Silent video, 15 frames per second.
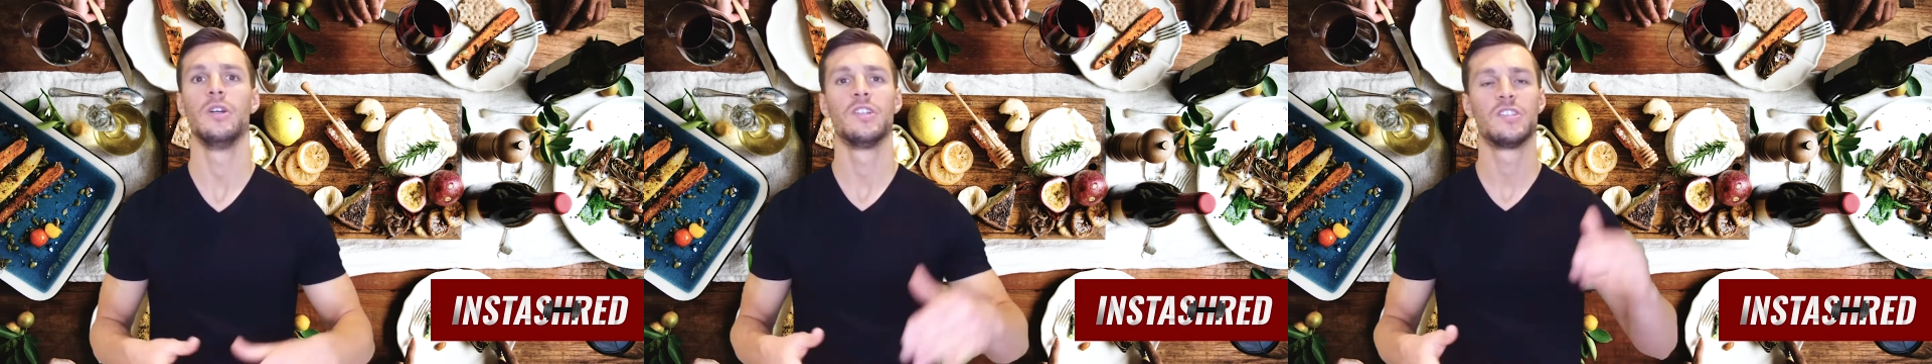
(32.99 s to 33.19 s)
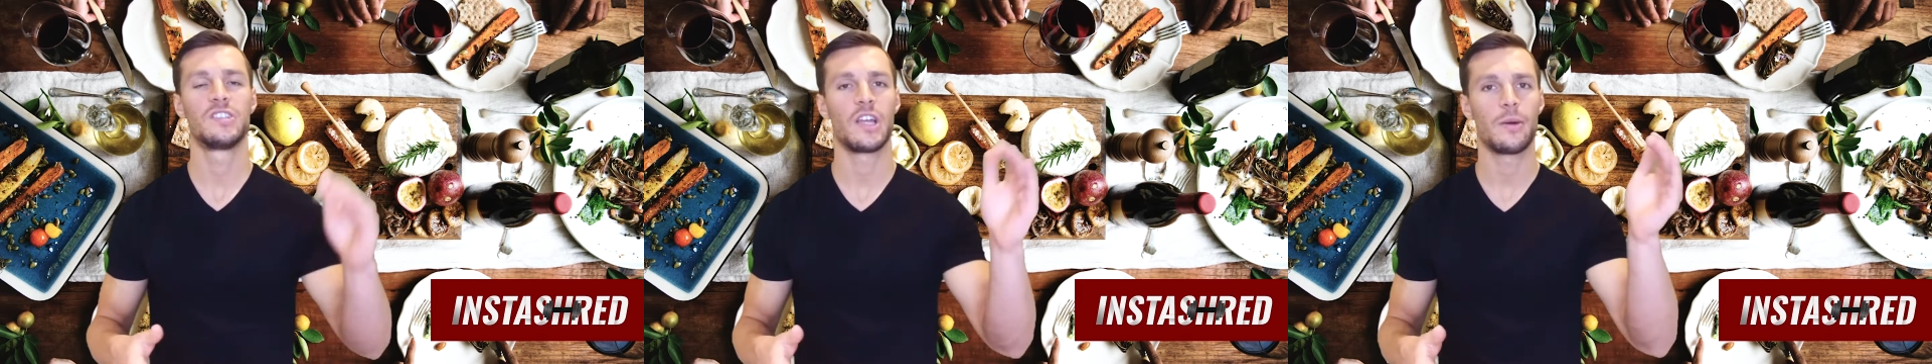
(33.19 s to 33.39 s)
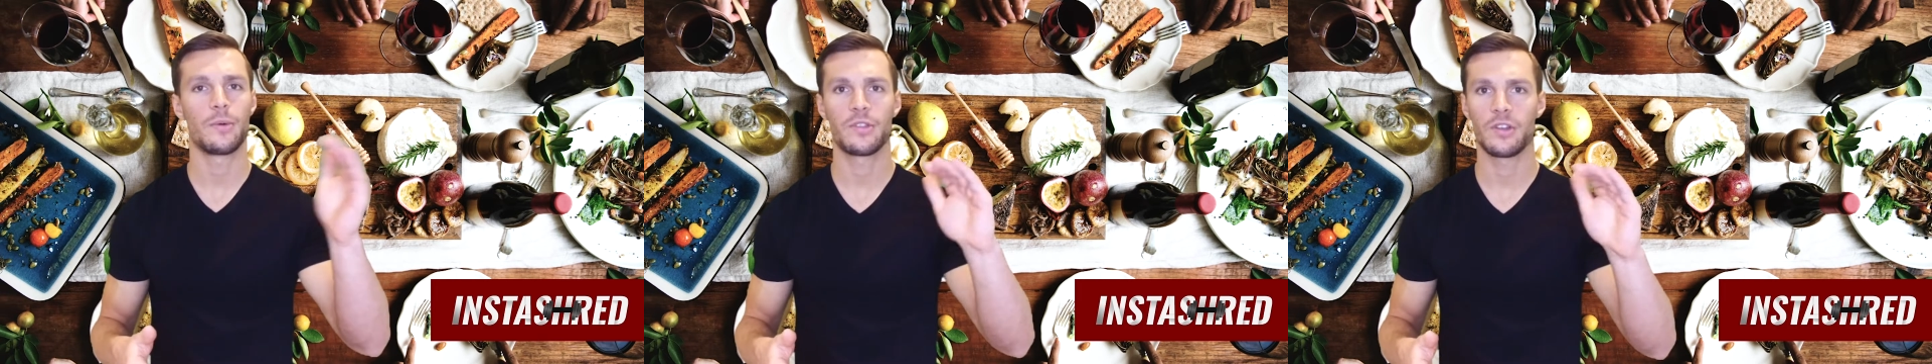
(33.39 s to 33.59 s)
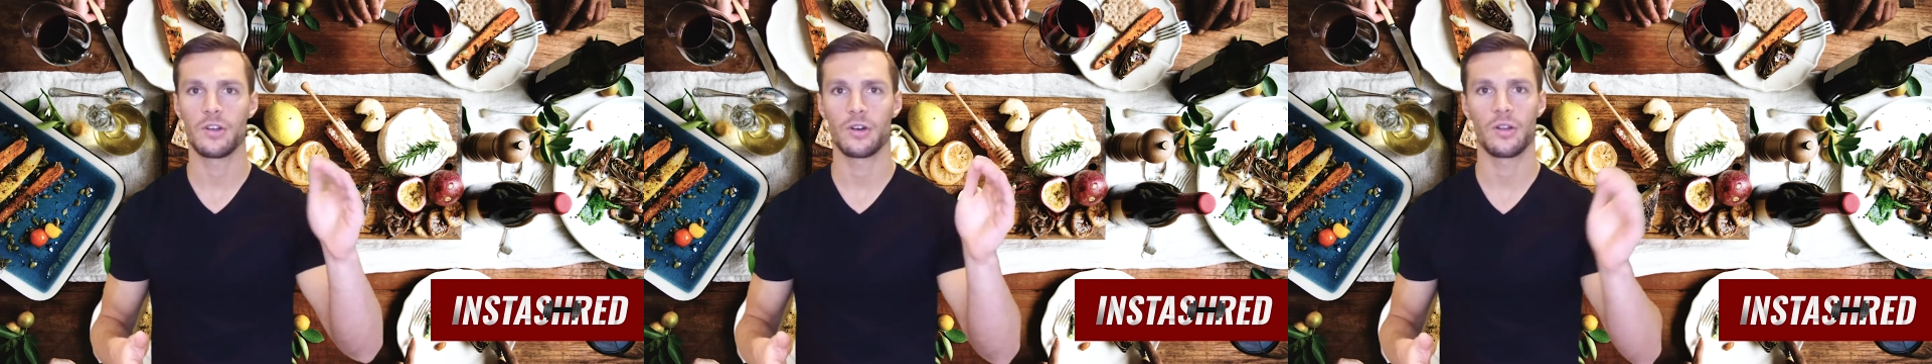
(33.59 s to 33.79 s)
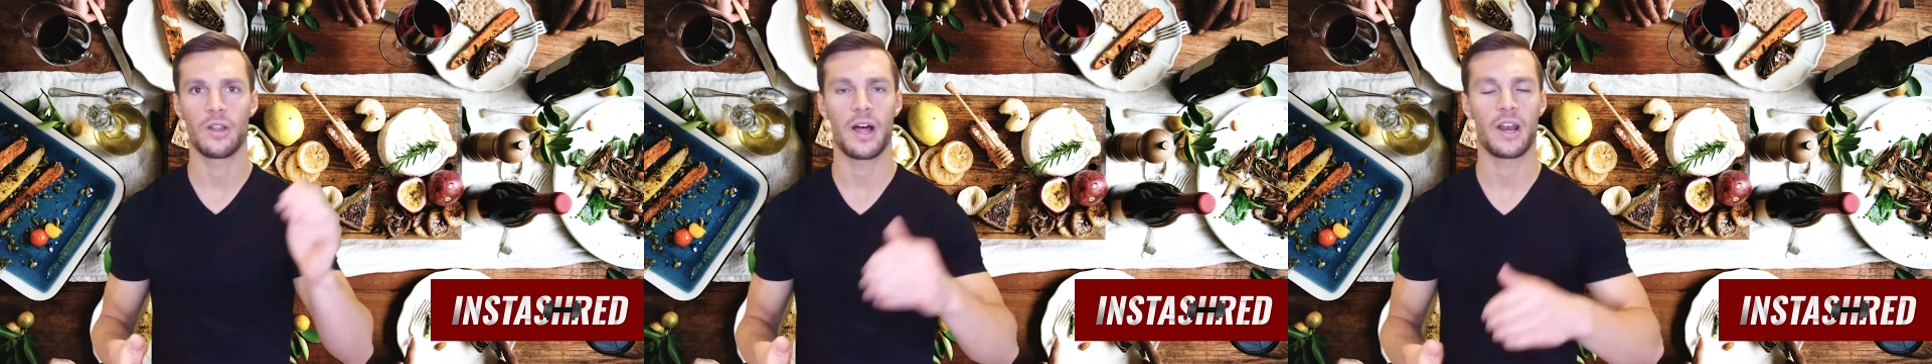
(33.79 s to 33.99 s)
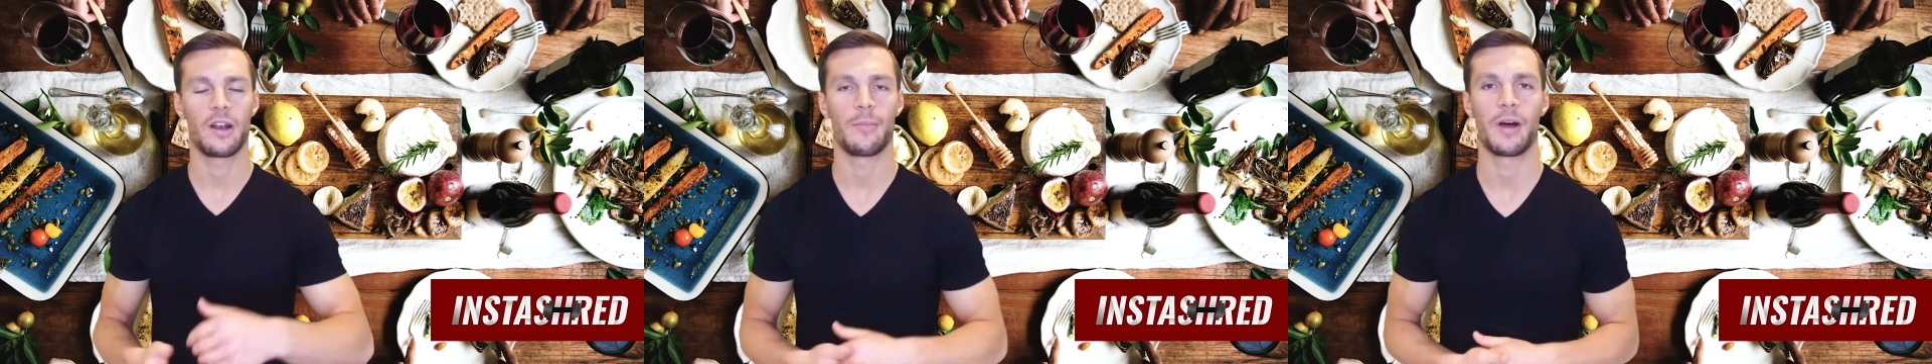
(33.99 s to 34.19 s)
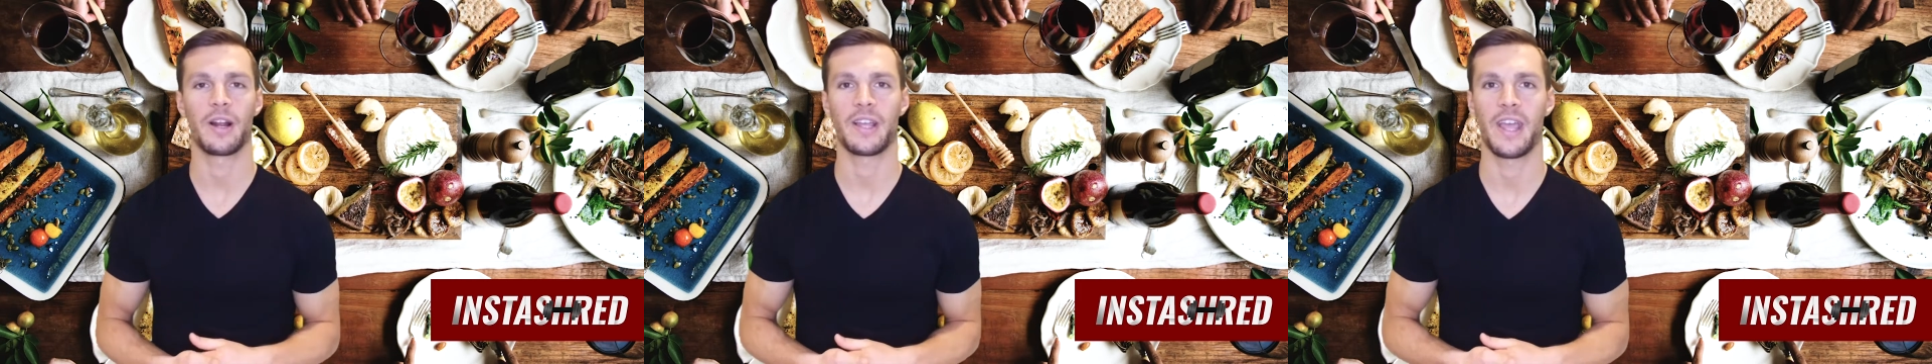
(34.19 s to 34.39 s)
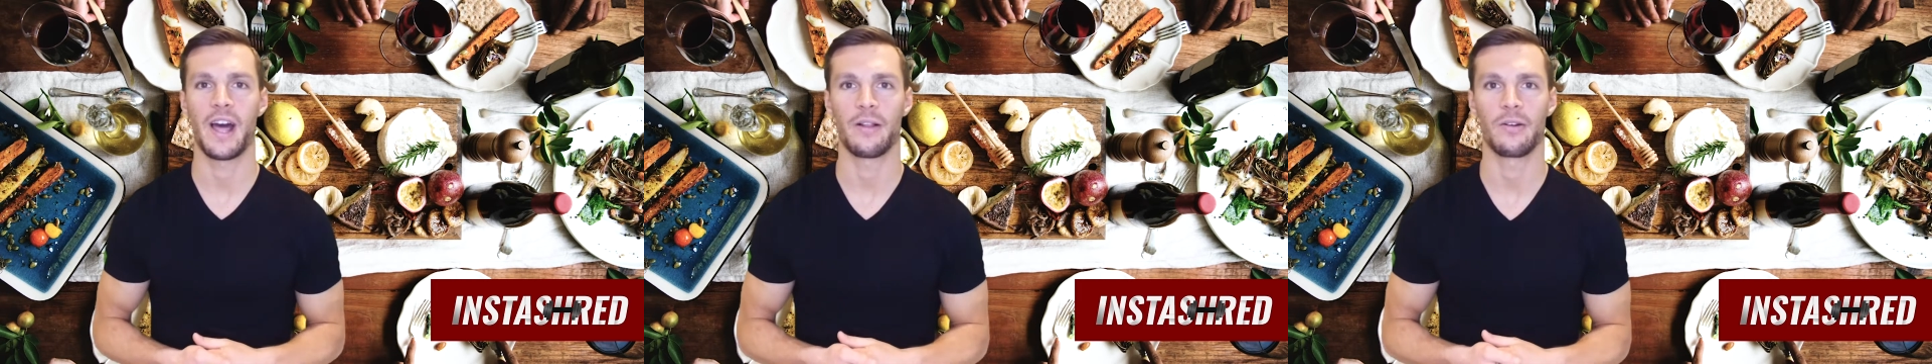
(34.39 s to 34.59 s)
stay within your allotted amount
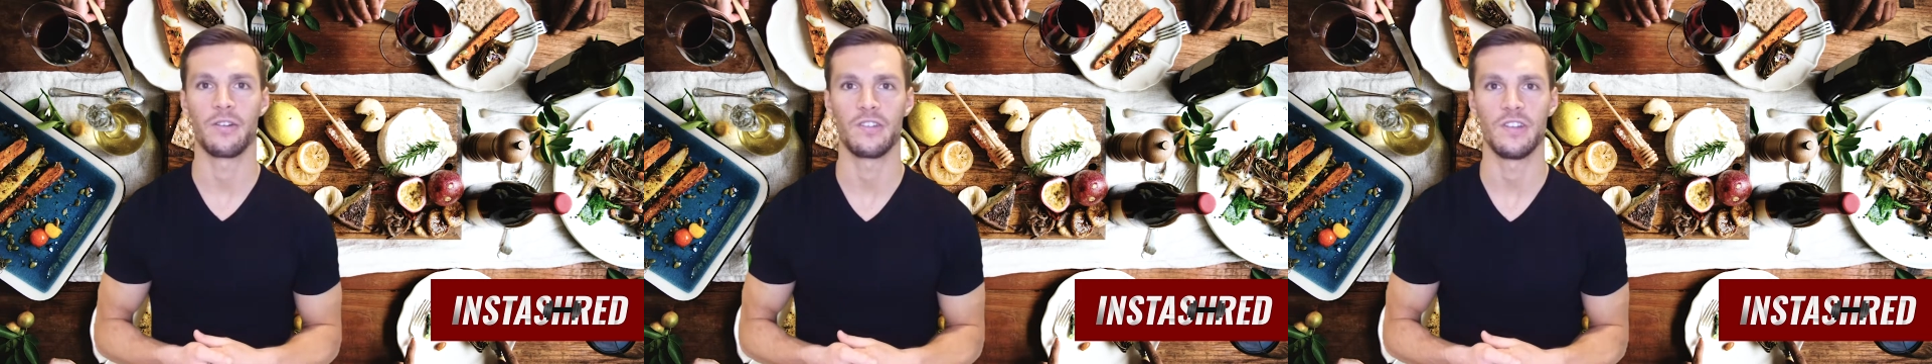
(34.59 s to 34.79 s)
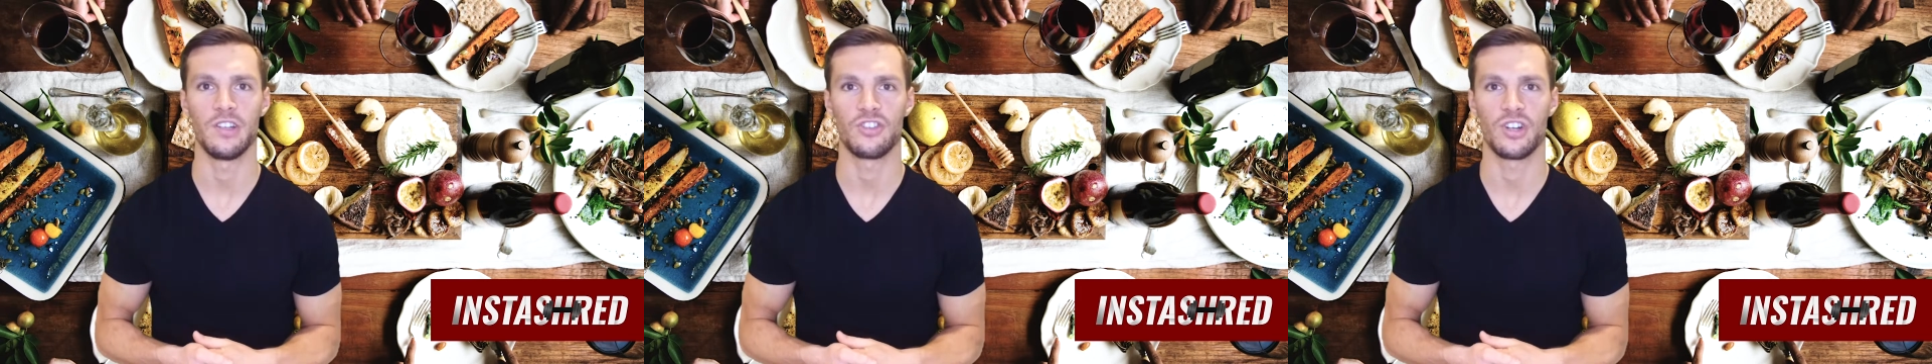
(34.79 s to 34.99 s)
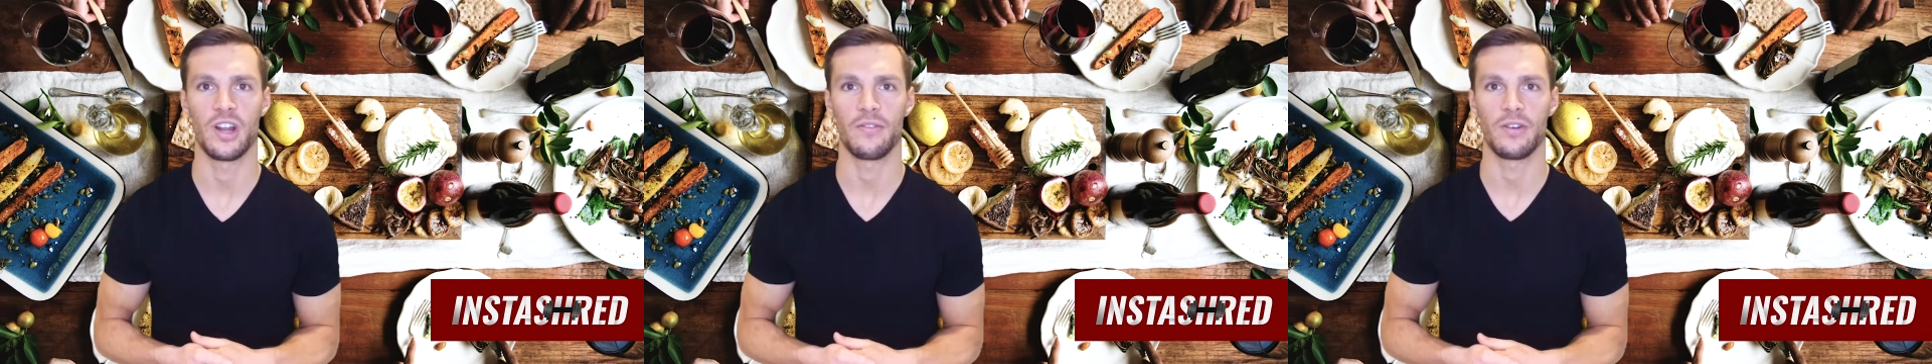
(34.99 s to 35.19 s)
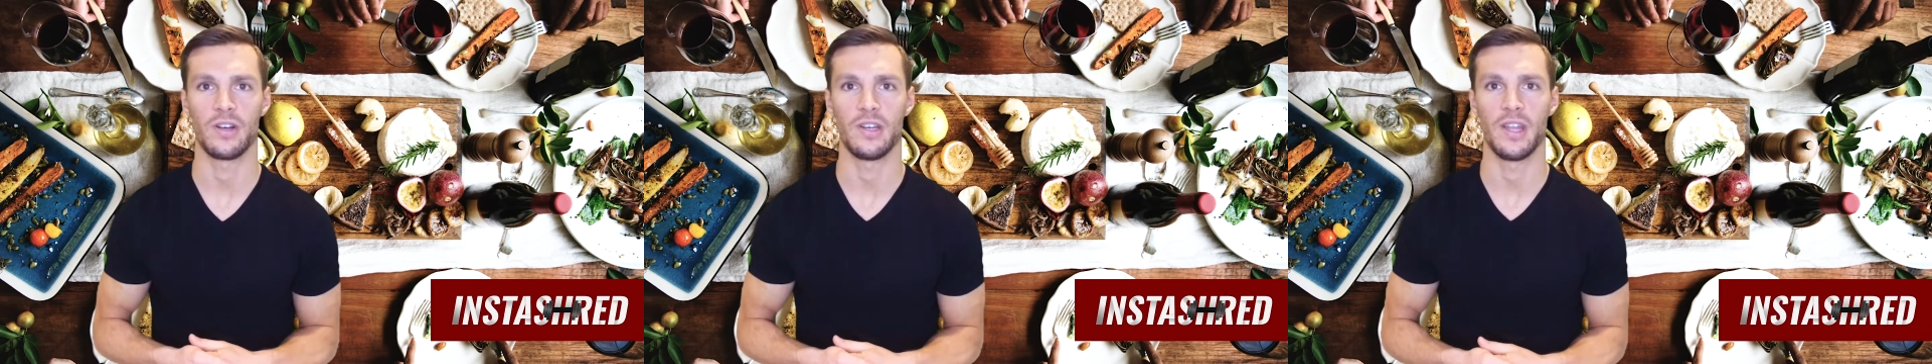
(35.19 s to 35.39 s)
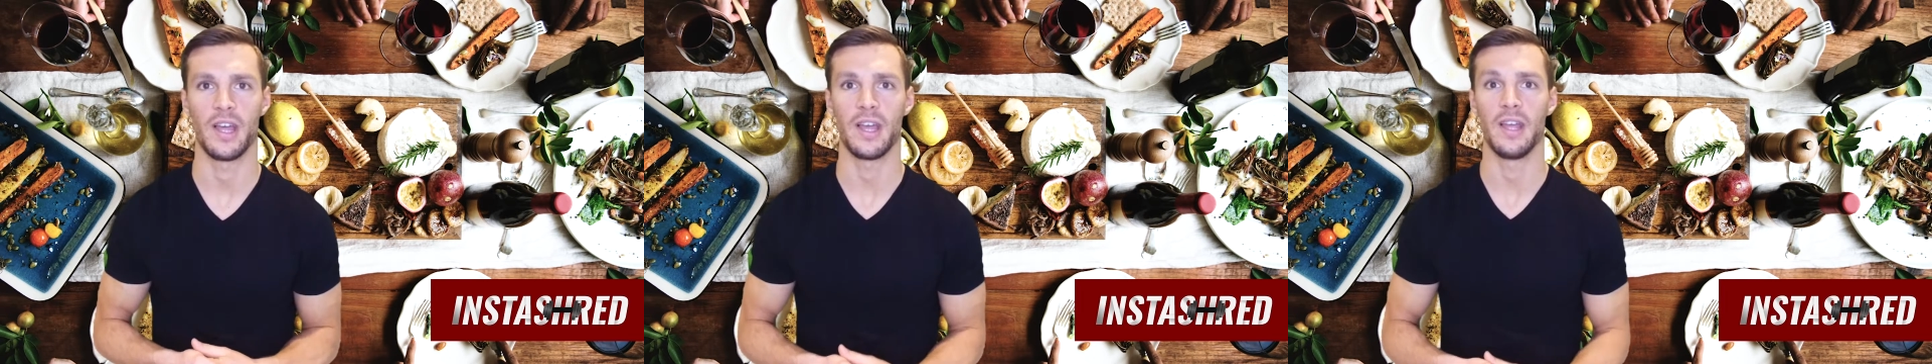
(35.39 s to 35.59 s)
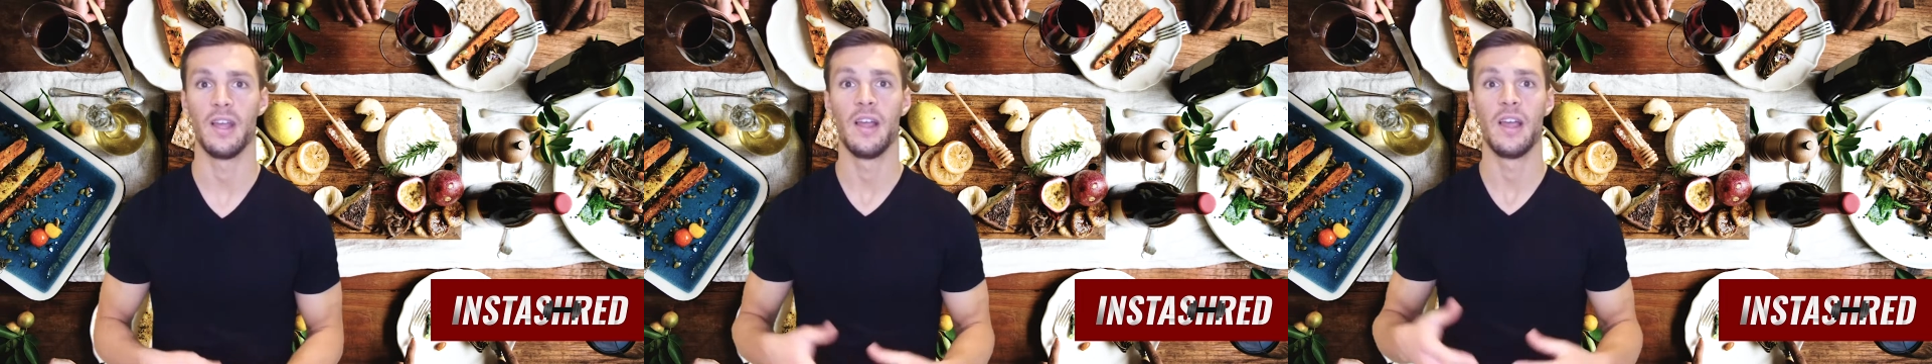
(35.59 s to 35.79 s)
of calories each and every day